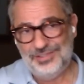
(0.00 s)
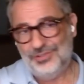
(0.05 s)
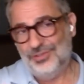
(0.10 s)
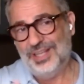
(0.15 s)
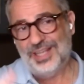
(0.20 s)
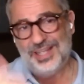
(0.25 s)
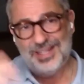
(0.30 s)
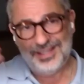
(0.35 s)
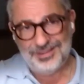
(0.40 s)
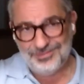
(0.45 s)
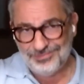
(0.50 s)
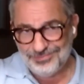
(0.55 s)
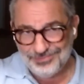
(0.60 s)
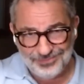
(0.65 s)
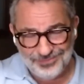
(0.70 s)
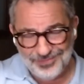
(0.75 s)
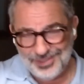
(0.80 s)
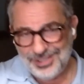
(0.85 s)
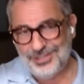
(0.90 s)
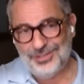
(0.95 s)
you get,
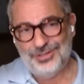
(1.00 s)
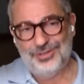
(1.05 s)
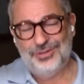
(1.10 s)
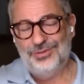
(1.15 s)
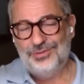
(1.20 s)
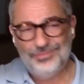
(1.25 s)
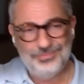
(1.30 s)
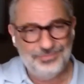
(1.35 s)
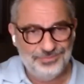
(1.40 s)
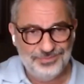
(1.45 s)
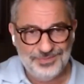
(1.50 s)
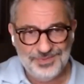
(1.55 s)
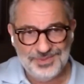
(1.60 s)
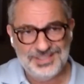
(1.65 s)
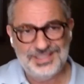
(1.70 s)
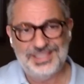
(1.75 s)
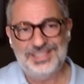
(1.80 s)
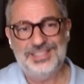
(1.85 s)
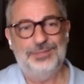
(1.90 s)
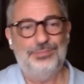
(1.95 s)

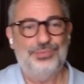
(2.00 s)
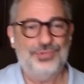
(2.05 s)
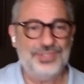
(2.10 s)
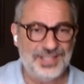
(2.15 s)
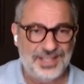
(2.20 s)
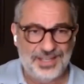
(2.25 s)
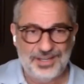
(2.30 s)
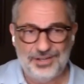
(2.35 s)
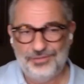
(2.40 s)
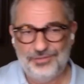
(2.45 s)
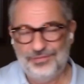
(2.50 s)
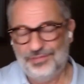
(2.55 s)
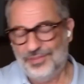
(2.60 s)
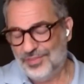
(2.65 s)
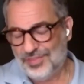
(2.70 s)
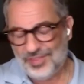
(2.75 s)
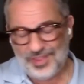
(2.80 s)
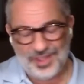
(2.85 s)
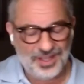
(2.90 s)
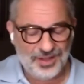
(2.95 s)
60% of
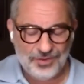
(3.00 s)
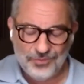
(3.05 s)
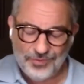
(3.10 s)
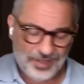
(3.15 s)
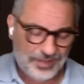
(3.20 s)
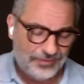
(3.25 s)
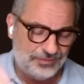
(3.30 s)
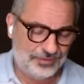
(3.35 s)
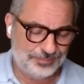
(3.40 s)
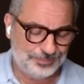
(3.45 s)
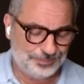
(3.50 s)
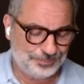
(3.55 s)
bank, whatever.